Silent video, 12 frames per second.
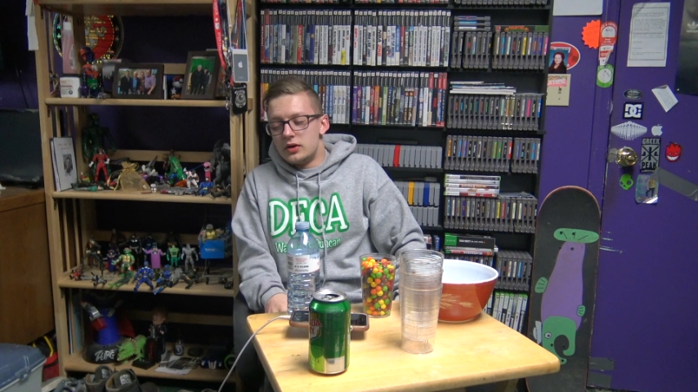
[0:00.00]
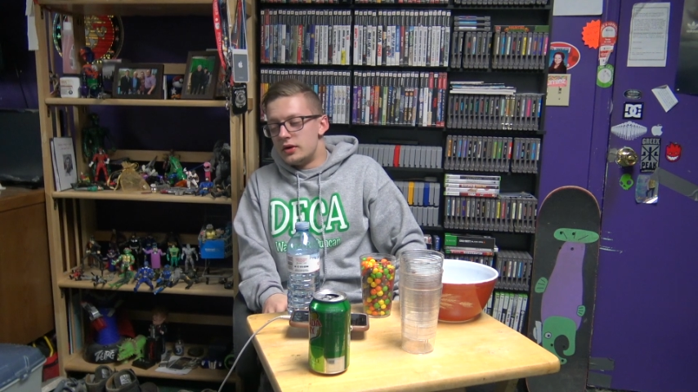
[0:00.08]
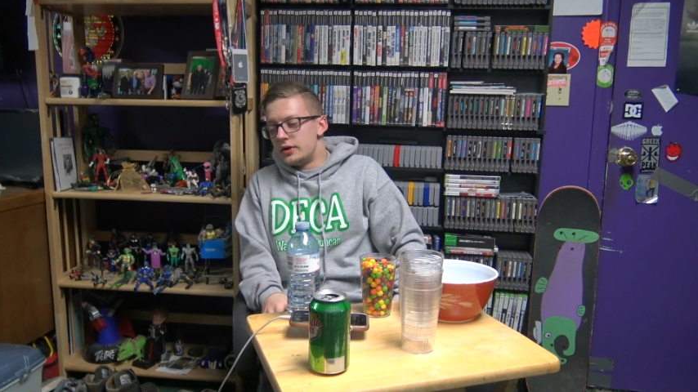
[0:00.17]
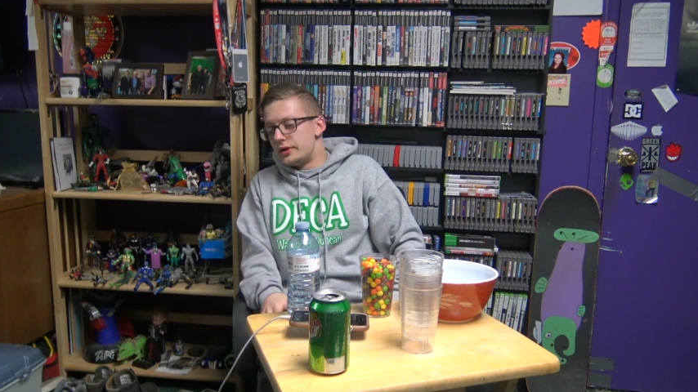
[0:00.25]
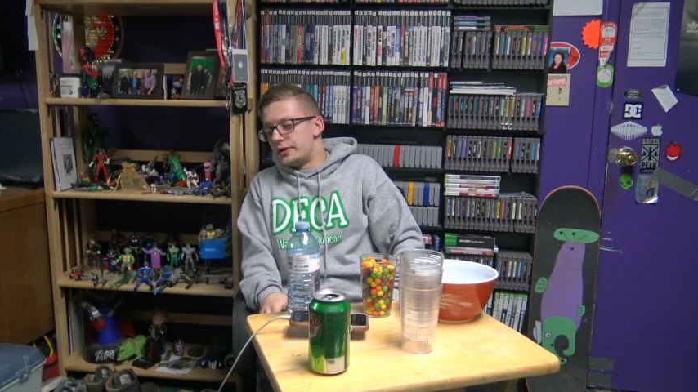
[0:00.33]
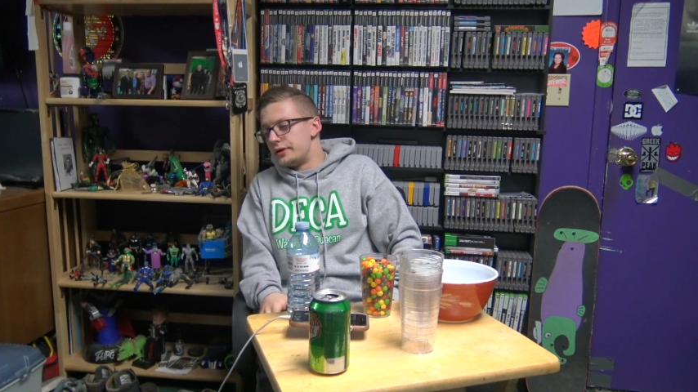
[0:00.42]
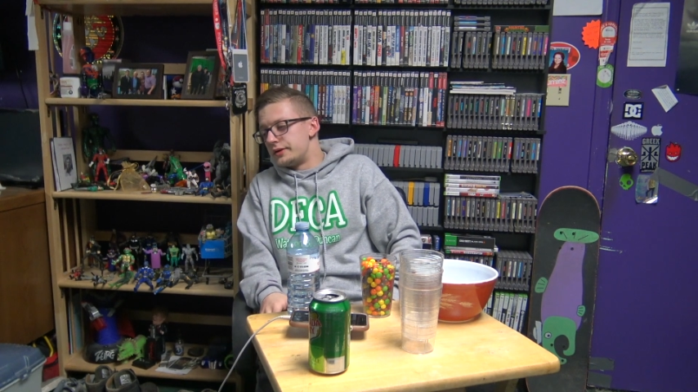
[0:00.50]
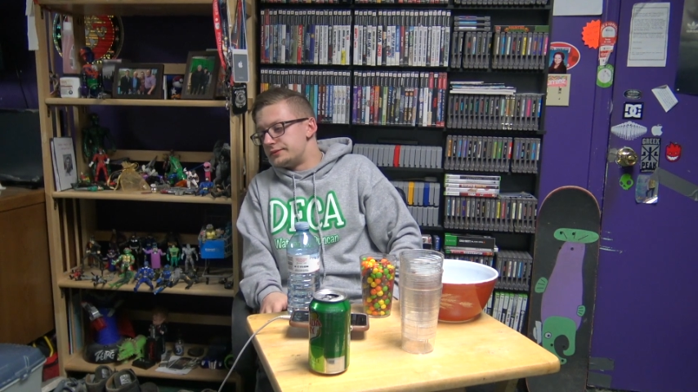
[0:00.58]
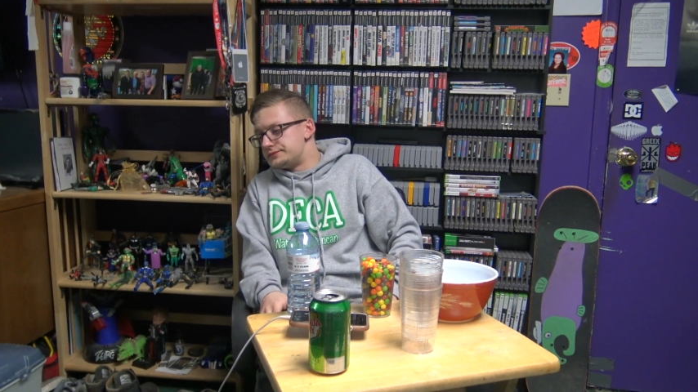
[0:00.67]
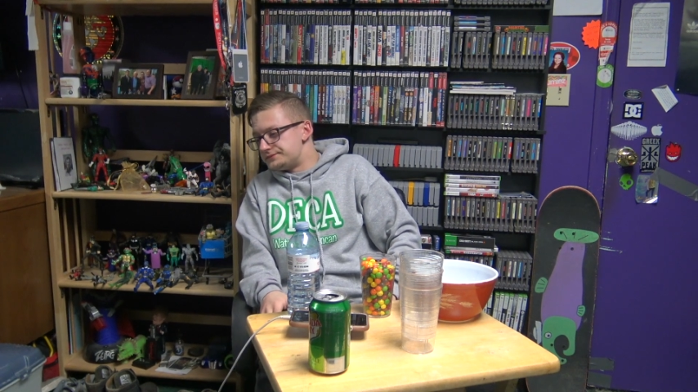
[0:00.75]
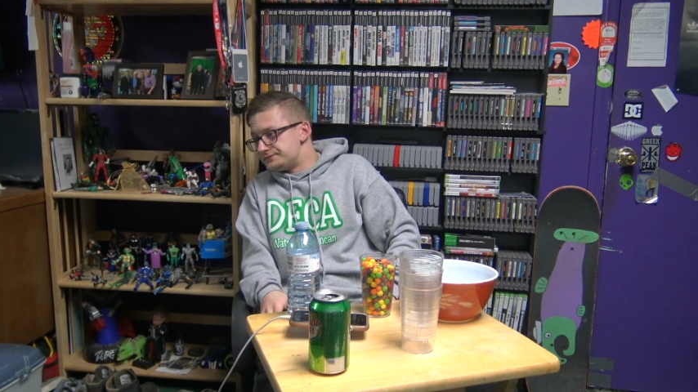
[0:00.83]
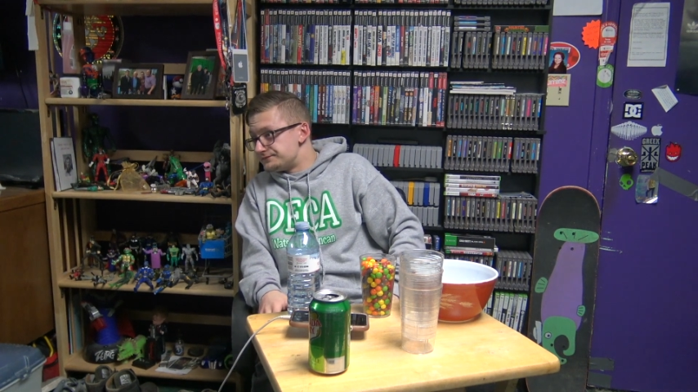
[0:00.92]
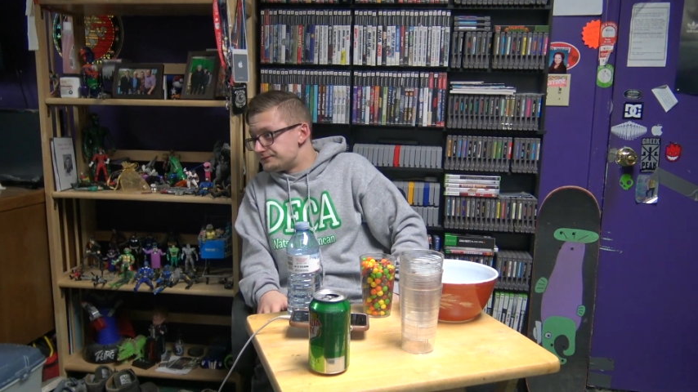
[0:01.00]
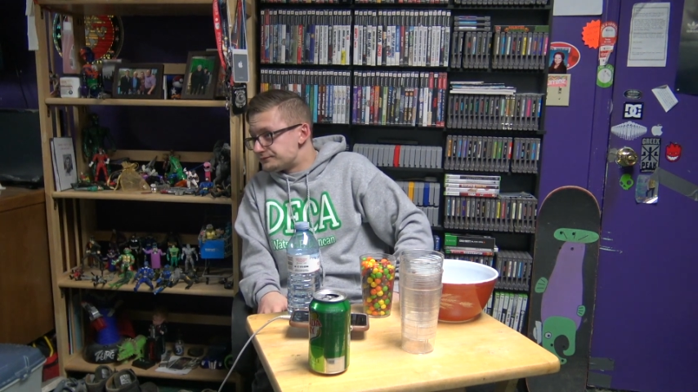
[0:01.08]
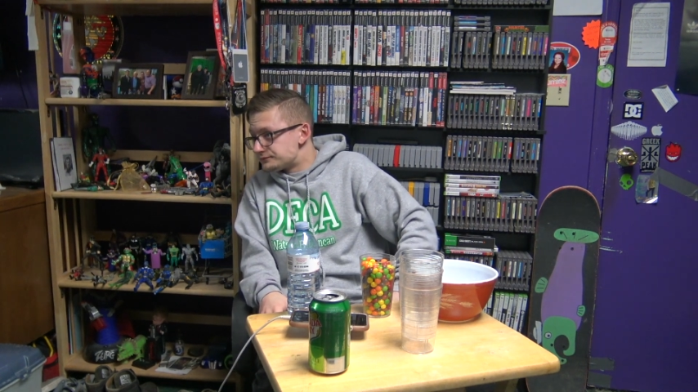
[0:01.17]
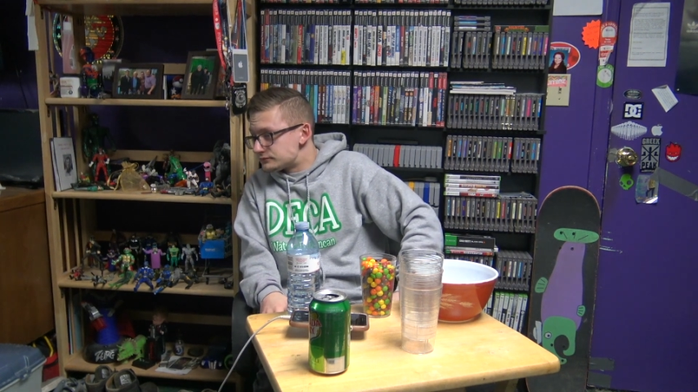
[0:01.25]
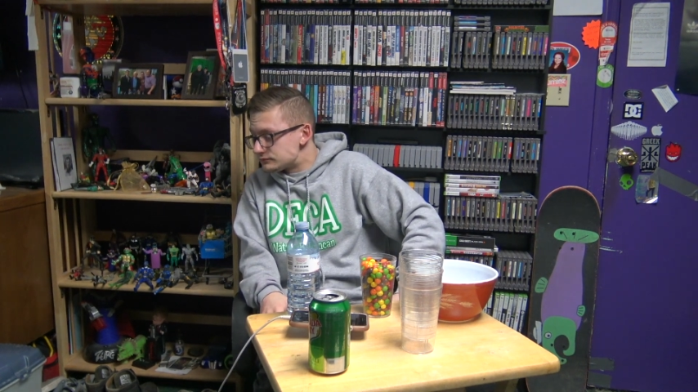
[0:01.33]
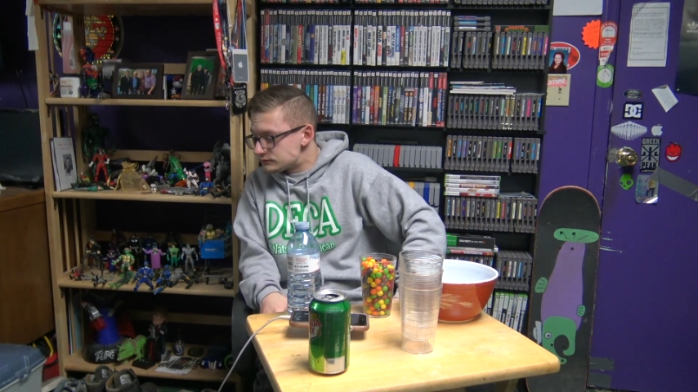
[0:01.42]

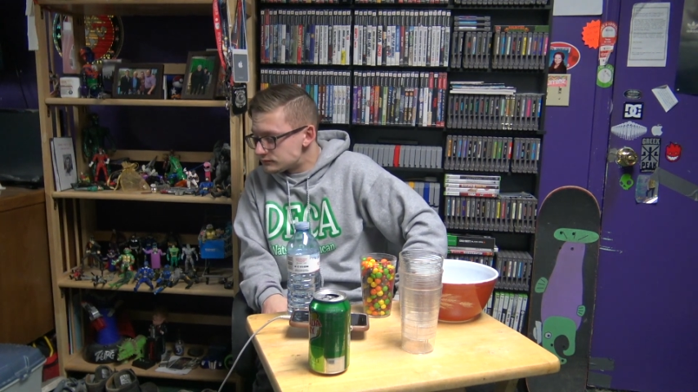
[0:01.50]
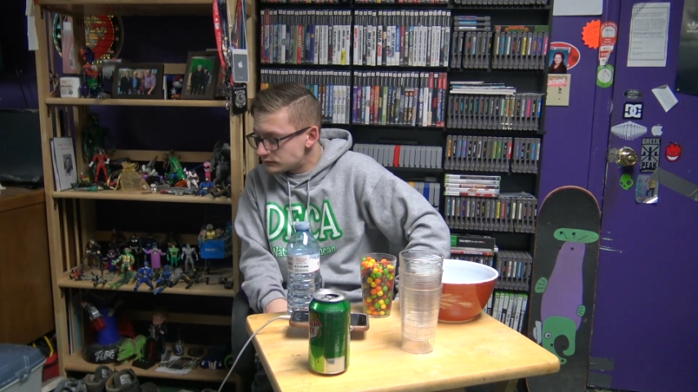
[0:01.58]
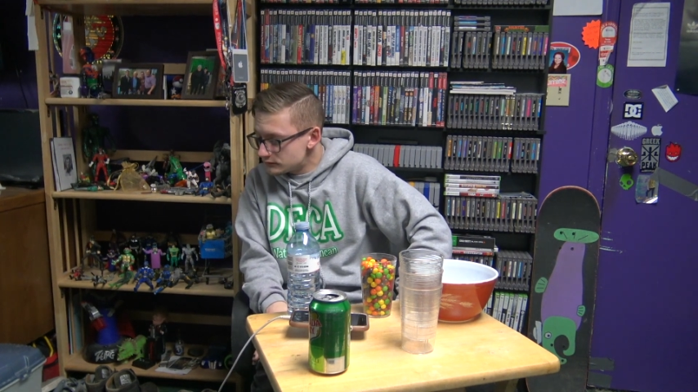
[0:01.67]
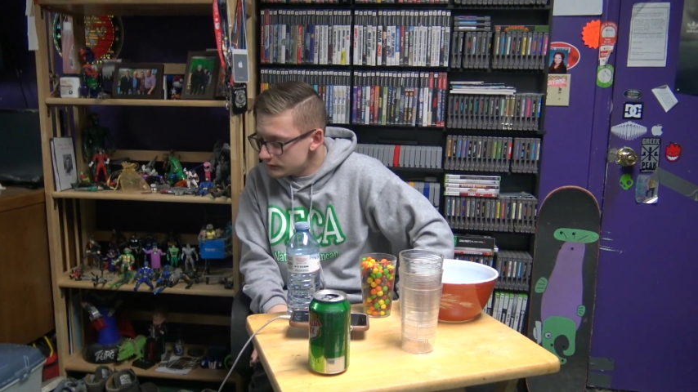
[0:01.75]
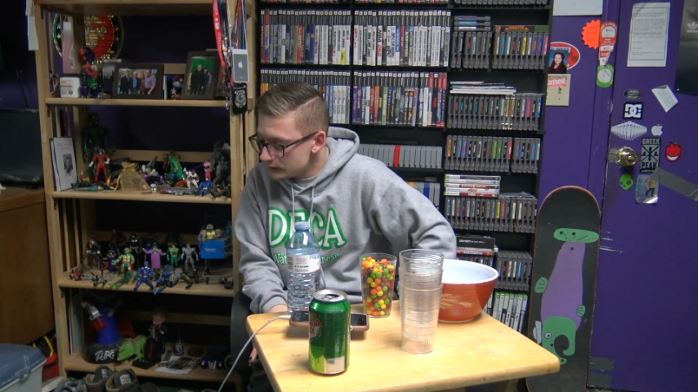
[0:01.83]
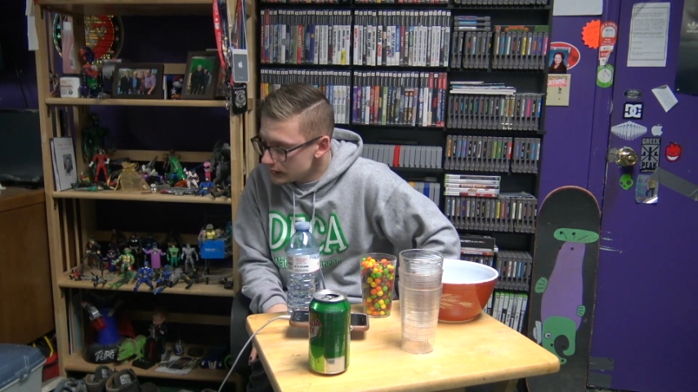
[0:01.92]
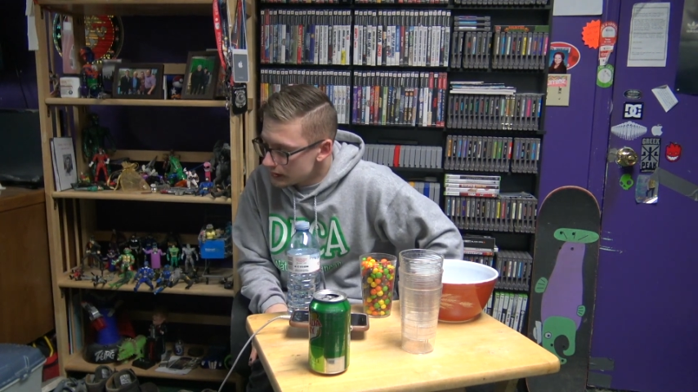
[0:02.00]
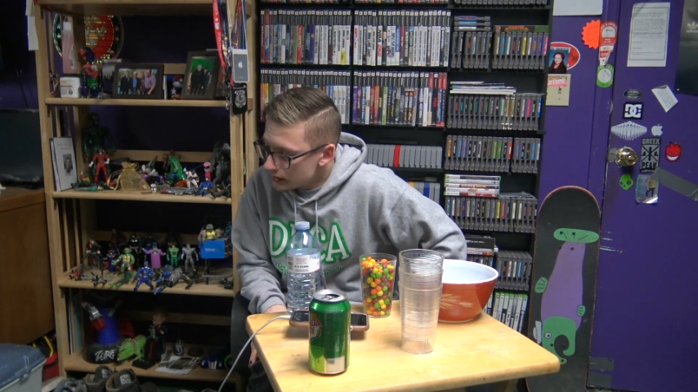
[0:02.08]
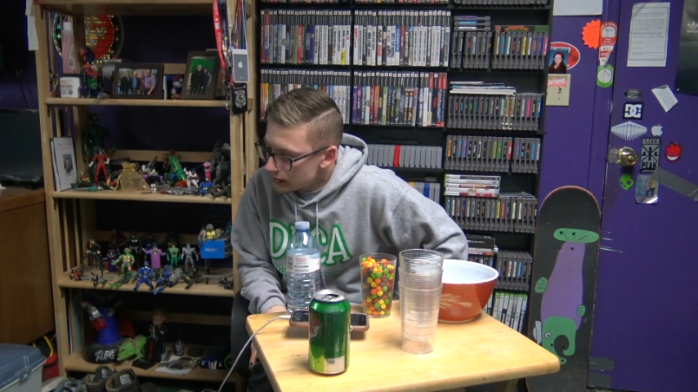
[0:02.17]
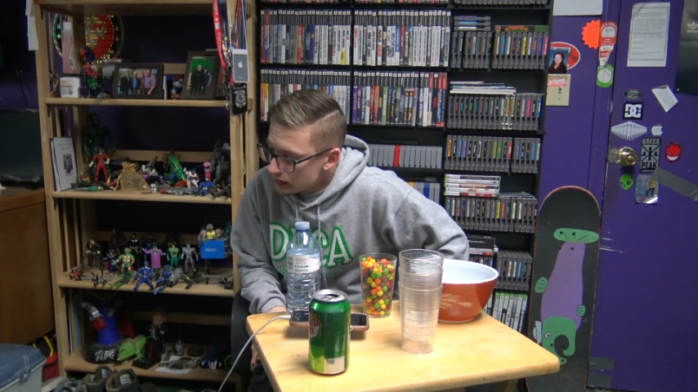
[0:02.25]
Nobody speaks.